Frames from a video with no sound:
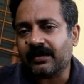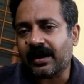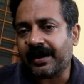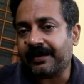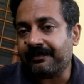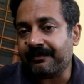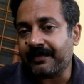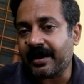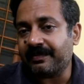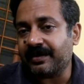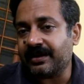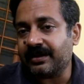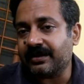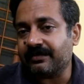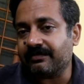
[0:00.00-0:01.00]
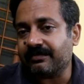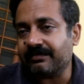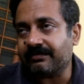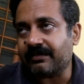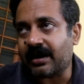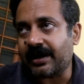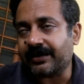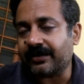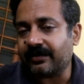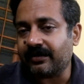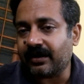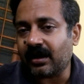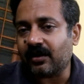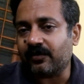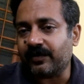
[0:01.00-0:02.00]
and maybe I
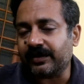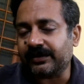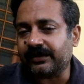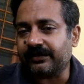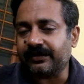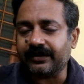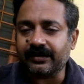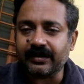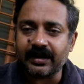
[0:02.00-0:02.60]
don't know whether